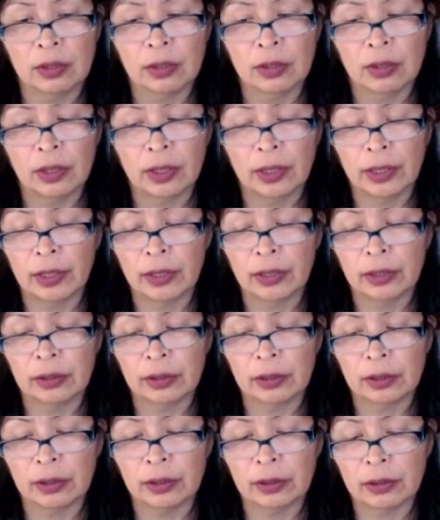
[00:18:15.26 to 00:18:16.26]
and
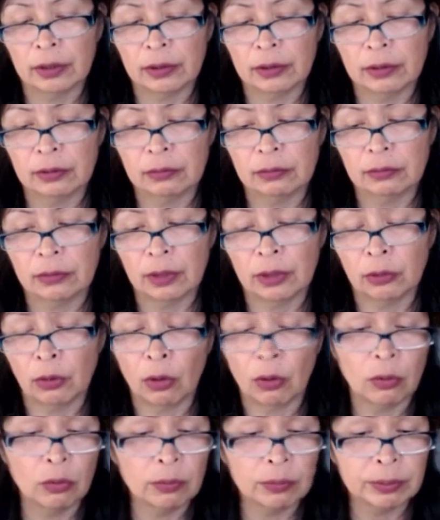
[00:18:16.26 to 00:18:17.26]

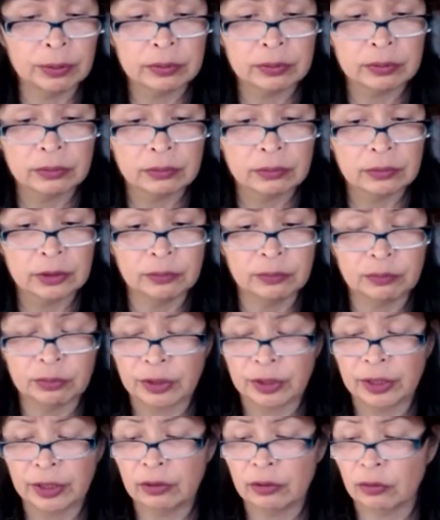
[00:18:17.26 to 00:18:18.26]
hope and
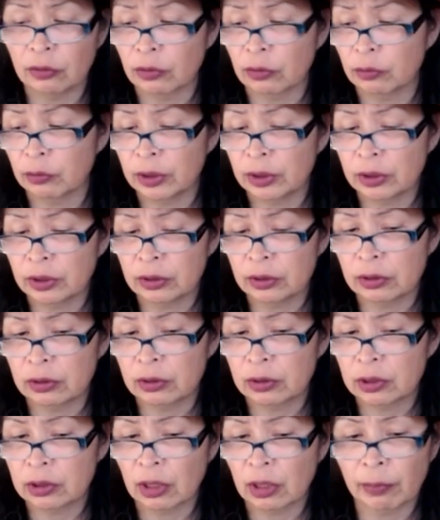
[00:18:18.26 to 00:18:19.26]
pray, or we can
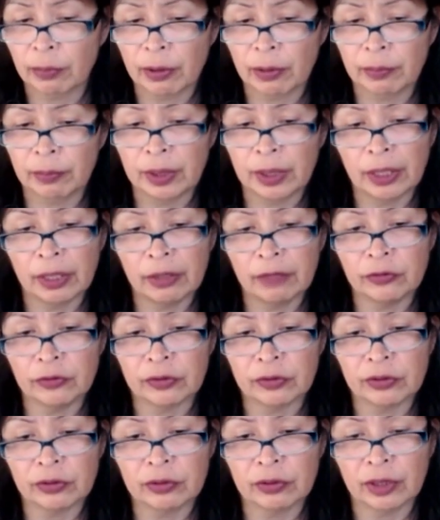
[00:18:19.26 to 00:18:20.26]
stop our
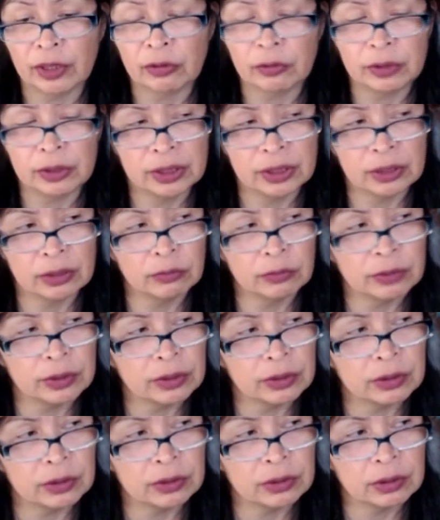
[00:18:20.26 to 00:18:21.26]
behavior like we did with
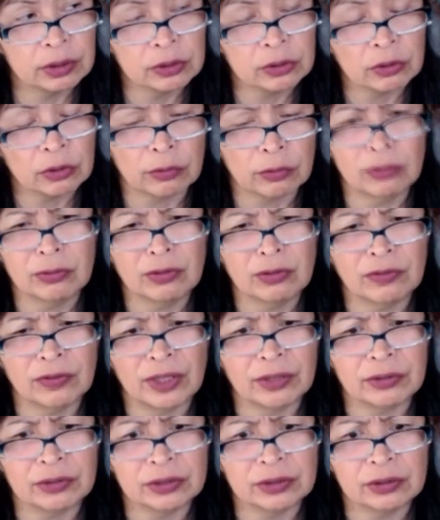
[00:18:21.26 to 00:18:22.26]
this
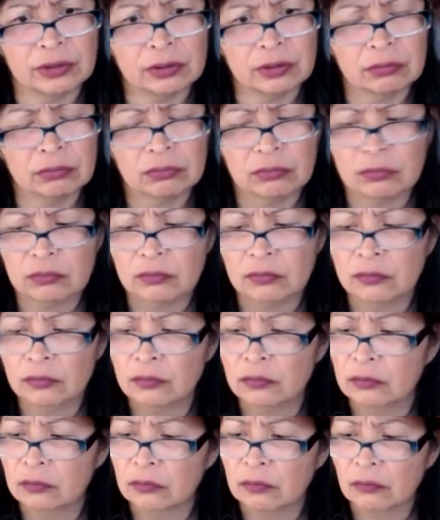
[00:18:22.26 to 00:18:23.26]
coronavirus.
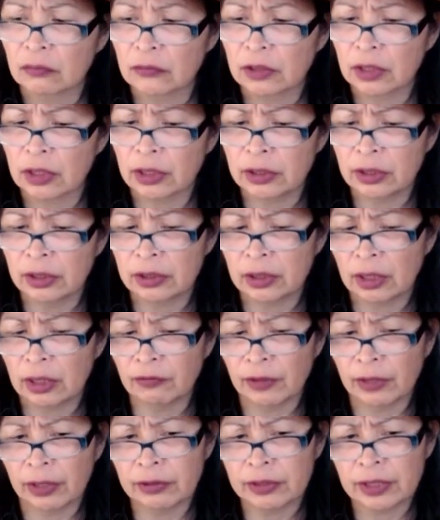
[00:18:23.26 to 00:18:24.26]
I think that
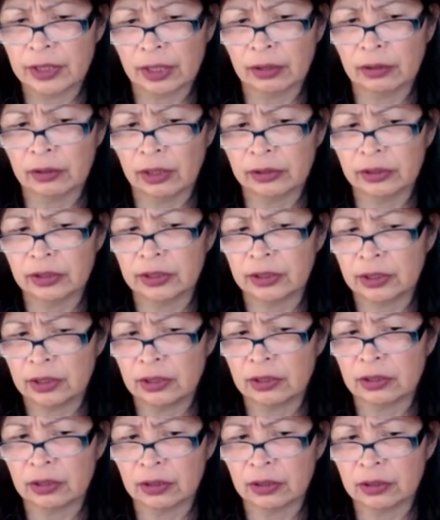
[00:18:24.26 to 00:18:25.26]
virus had a lot to
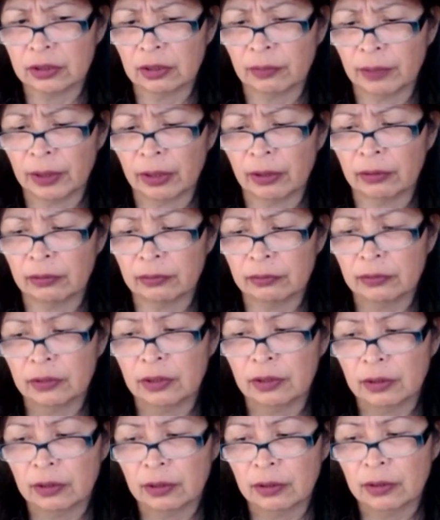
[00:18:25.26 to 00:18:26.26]
teach us about
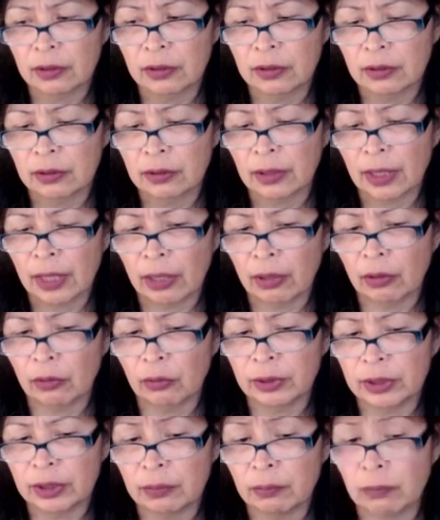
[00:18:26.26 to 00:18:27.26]
how
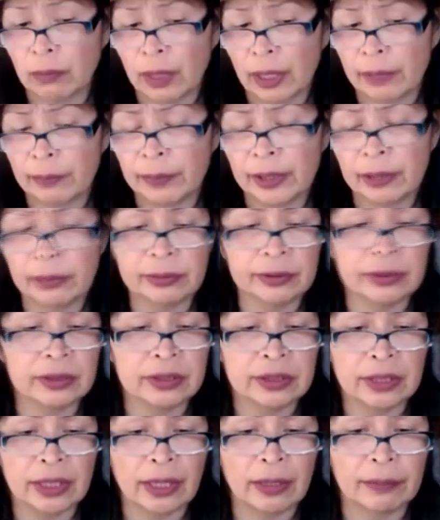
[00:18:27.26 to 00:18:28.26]
we might be able to
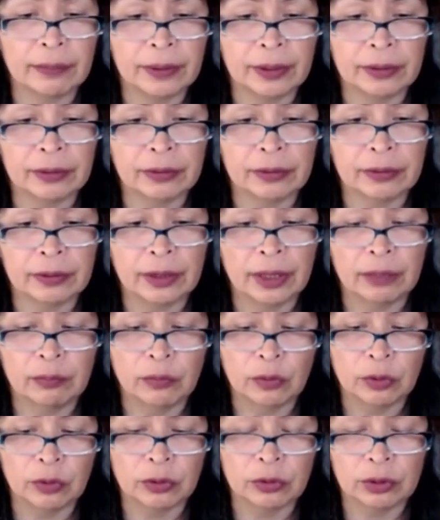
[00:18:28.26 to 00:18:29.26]
adapt better and
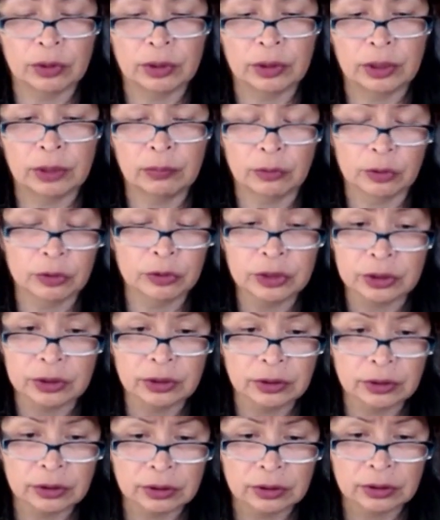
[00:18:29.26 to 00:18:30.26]
more emergent.